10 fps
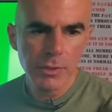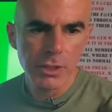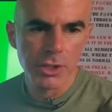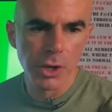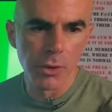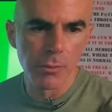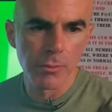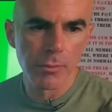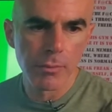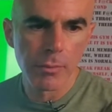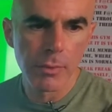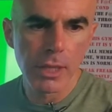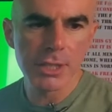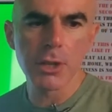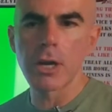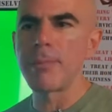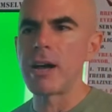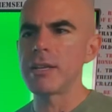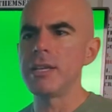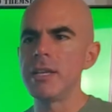So Let's talk
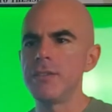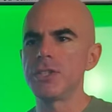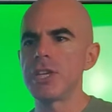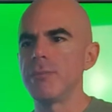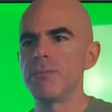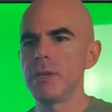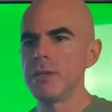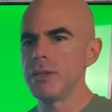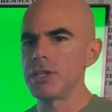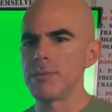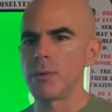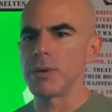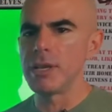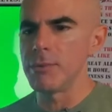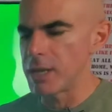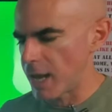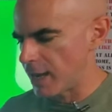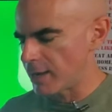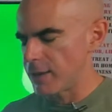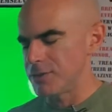about in the gym, in the gym that we, we
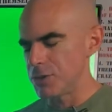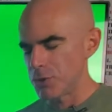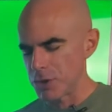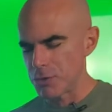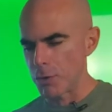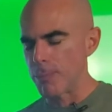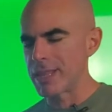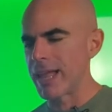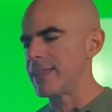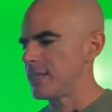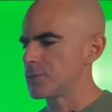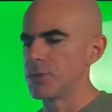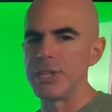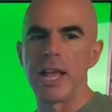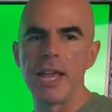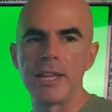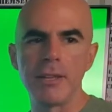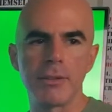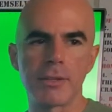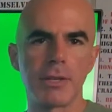had, and you could apply this really to
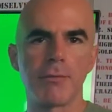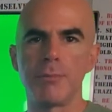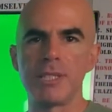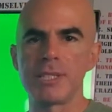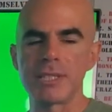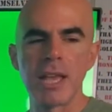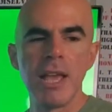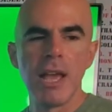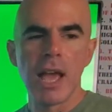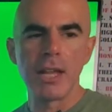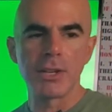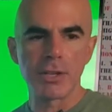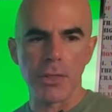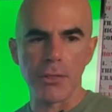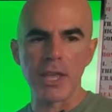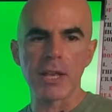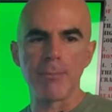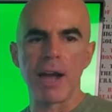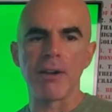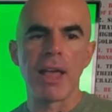any, to different businesses and to think
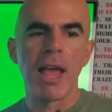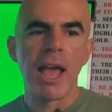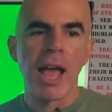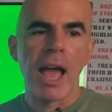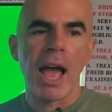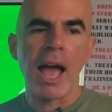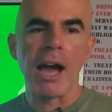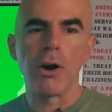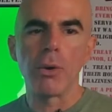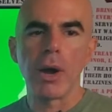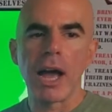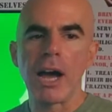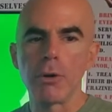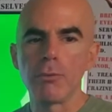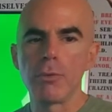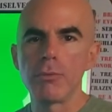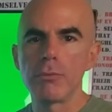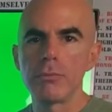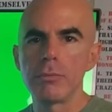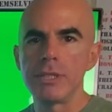about how, how
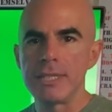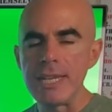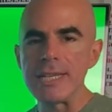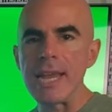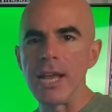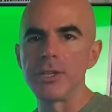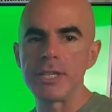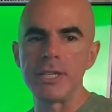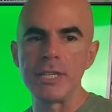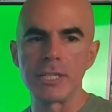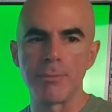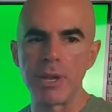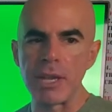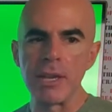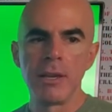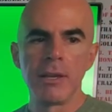detailed it needs to be.